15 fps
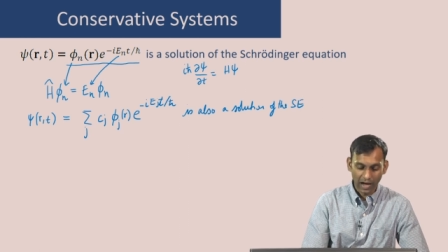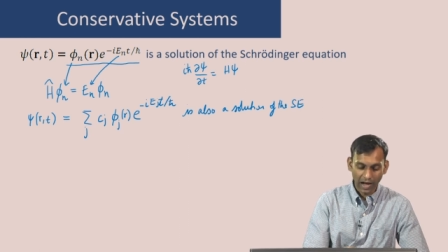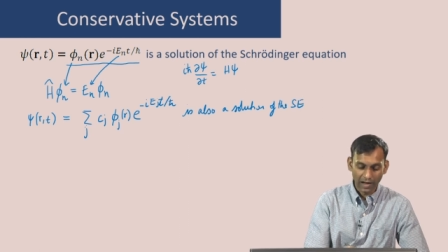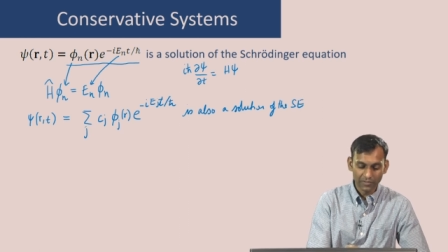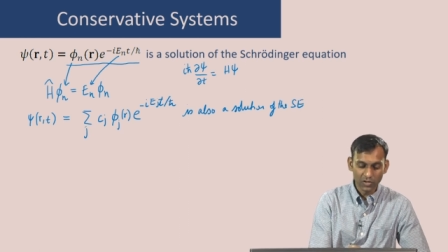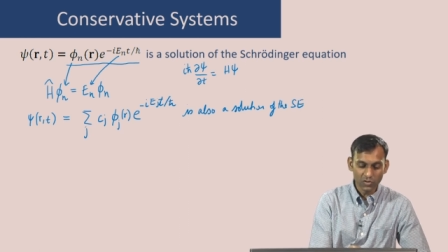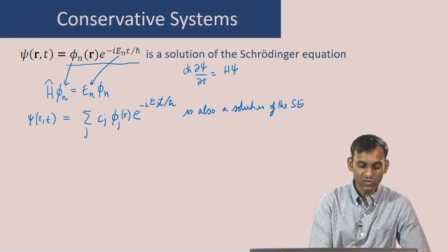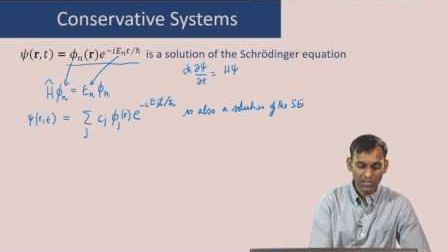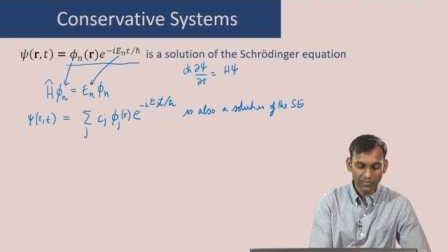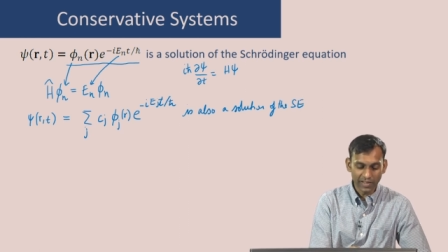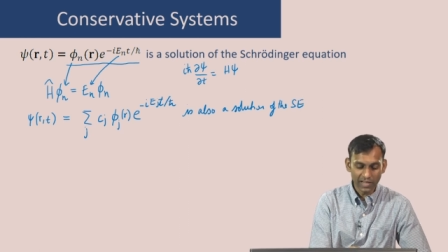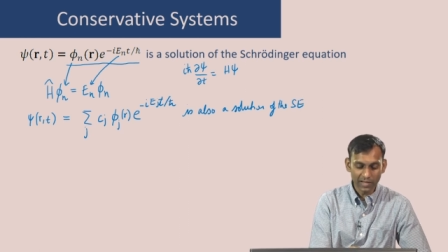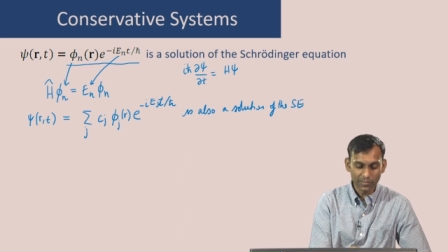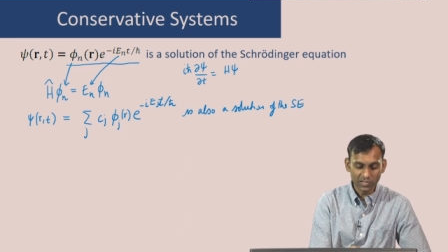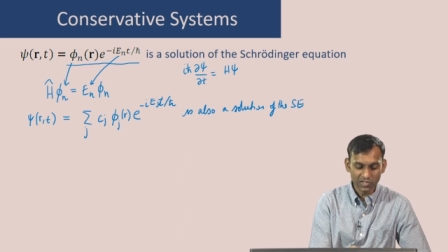I have used the
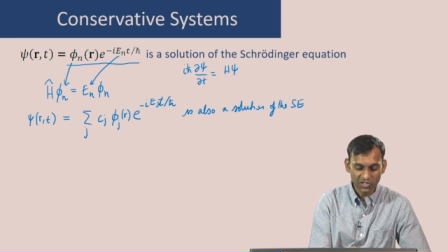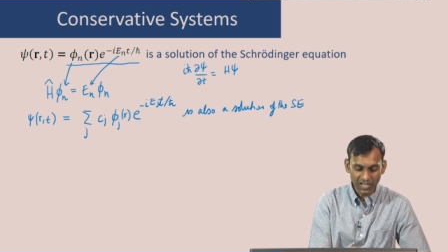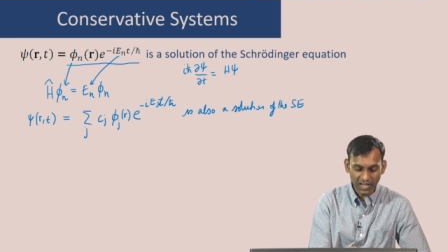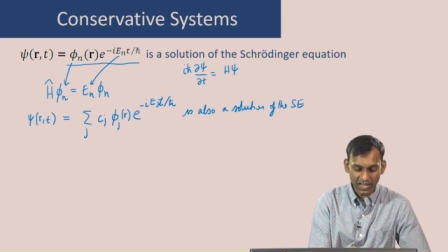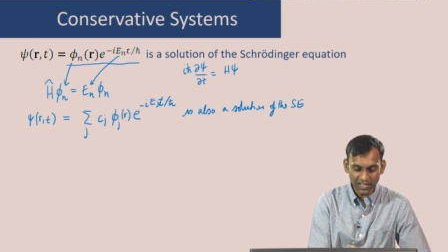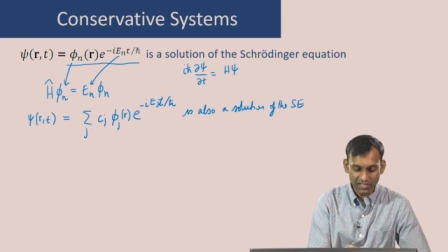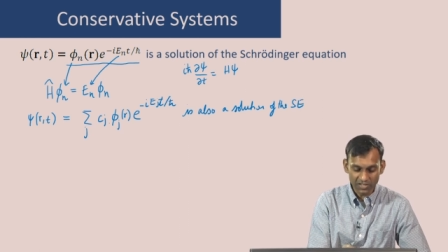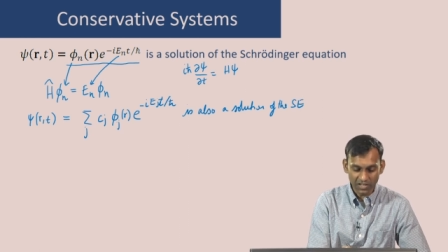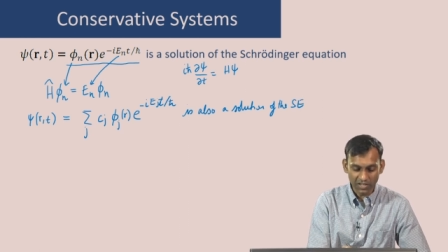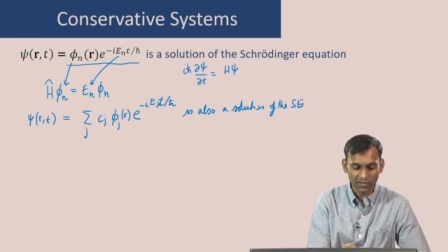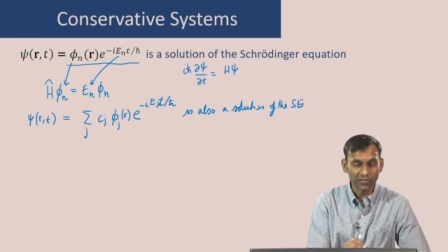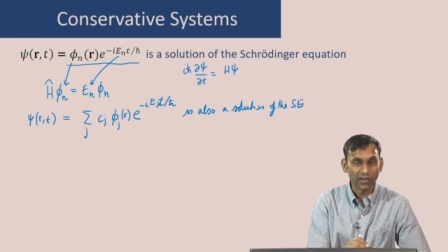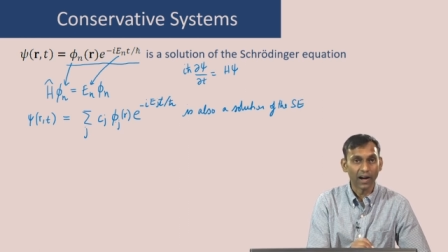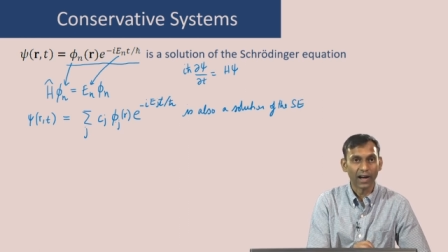variable j instead of